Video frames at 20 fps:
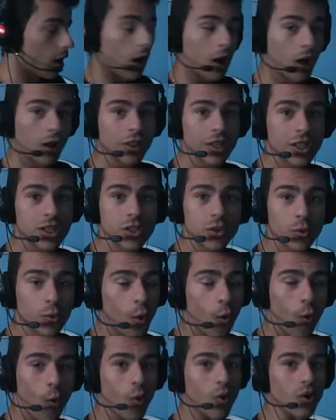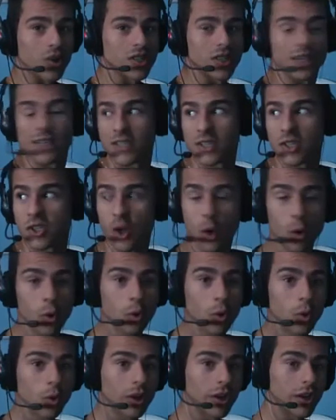all these new ores that is so
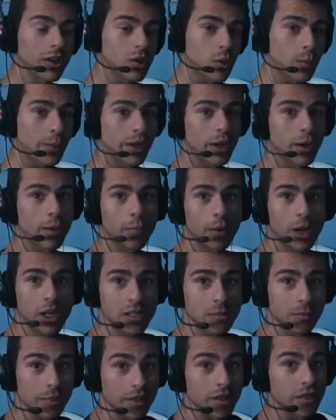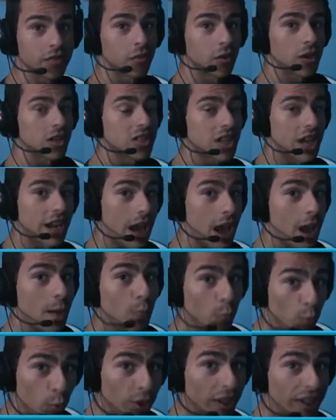cool and it's opening up possibilities for us and I
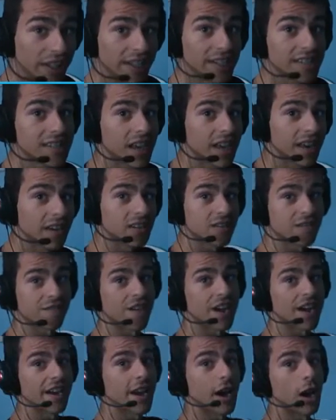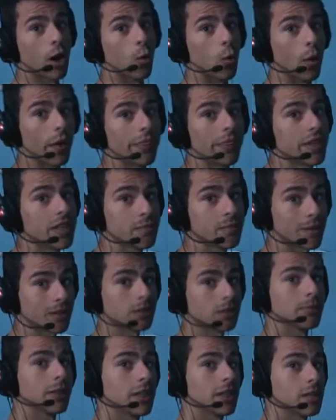am really excited to find out what these
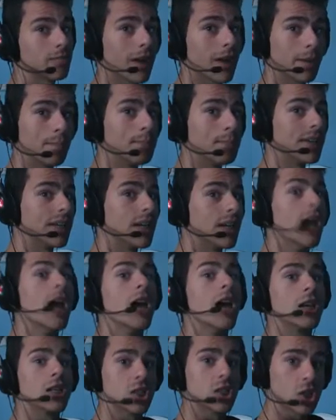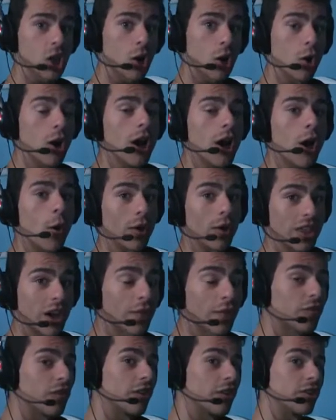possibilities might be. So
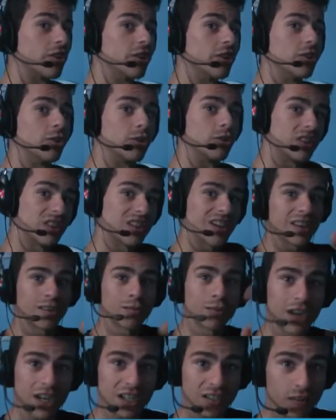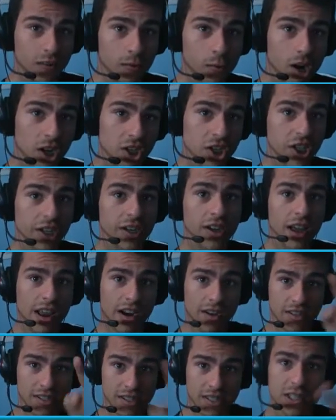without further ado, thank you guys for watching and
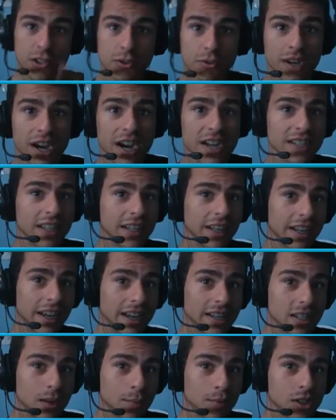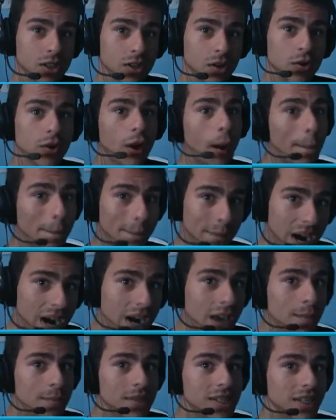I'll see you guys in the next episode. My
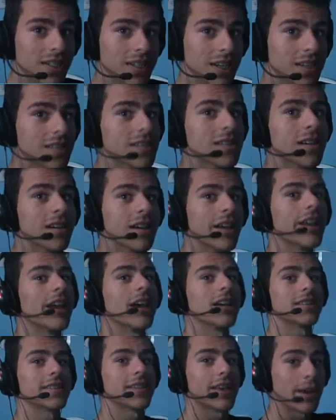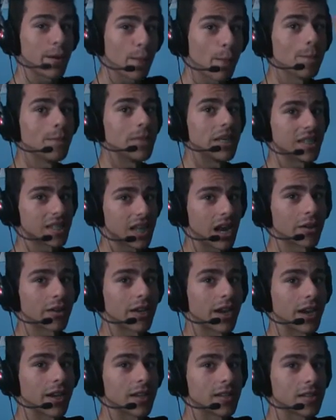name is Nick Testa and I say peace out
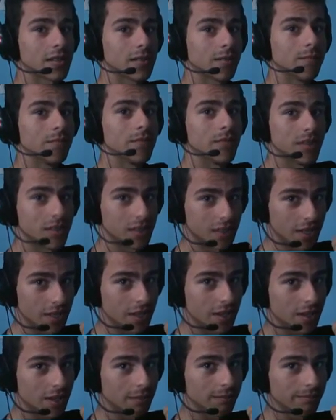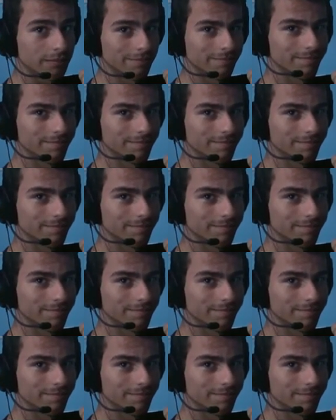guys. See you then.